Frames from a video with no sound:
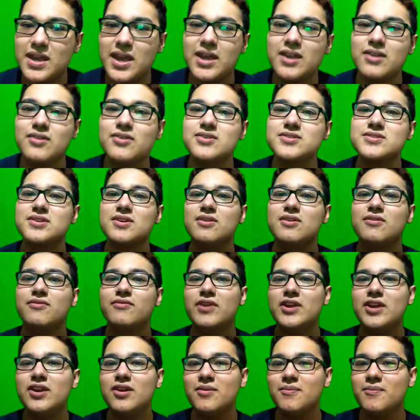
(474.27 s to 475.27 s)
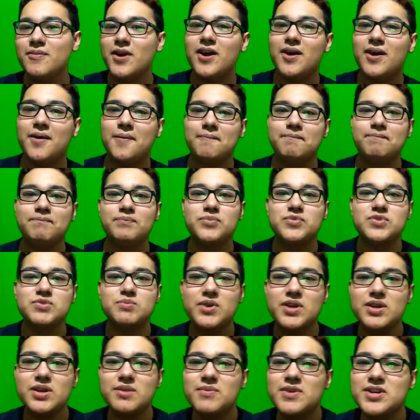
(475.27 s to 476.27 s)
and also Venom
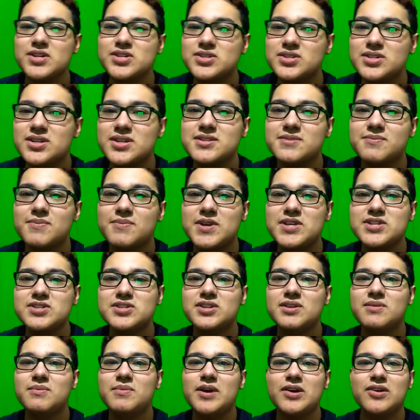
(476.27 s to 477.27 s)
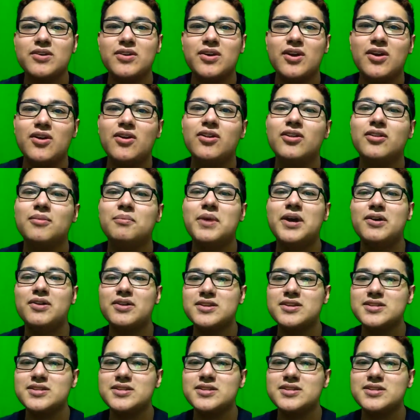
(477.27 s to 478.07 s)
pretty much does mention about